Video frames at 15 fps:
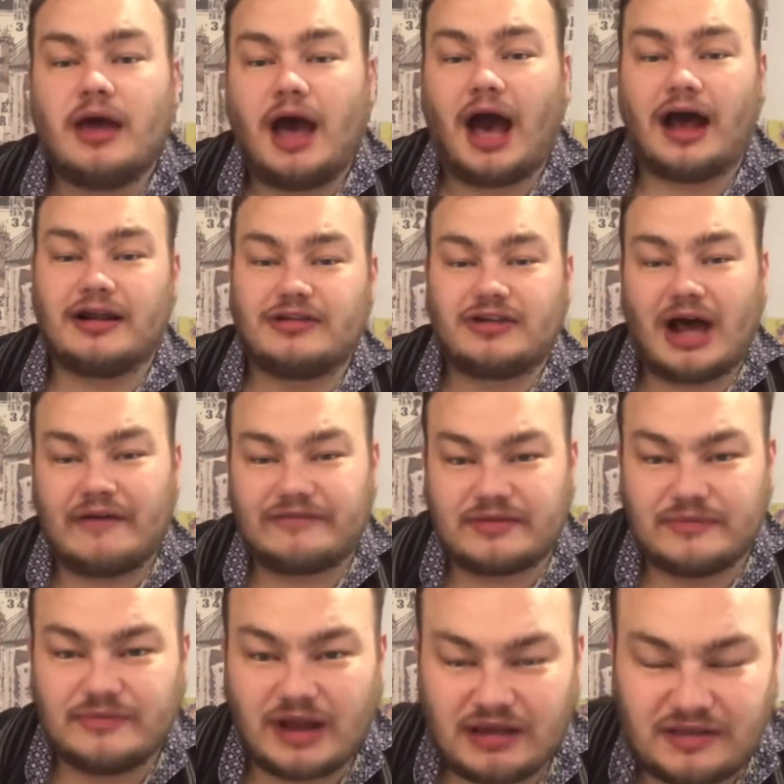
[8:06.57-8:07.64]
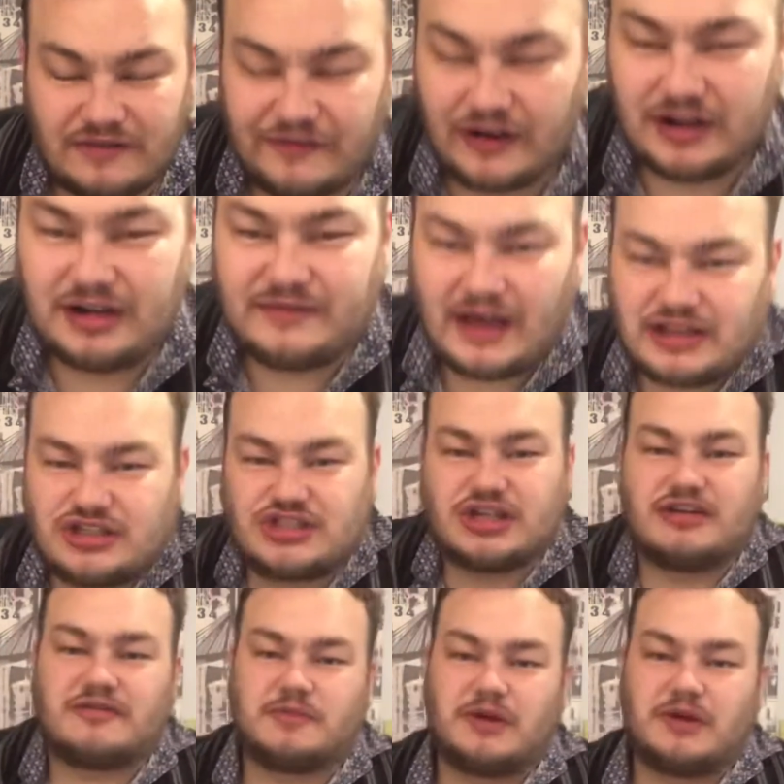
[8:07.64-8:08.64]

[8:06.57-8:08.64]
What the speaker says: and have some nice fun adventures